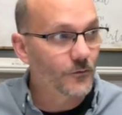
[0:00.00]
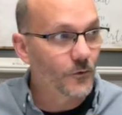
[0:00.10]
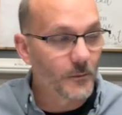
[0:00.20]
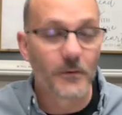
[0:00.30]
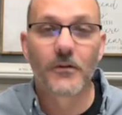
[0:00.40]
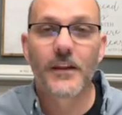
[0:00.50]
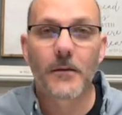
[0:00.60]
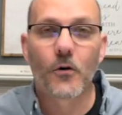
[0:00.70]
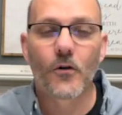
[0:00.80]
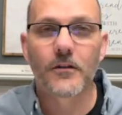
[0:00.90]
remembered
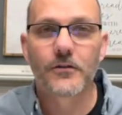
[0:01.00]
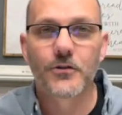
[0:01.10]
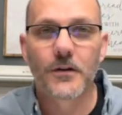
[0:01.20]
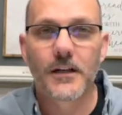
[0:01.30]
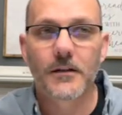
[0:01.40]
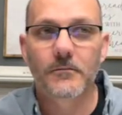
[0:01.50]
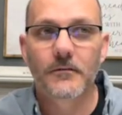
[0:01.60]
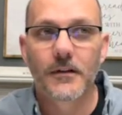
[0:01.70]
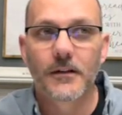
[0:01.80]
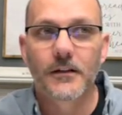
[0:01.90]
that part of the dream,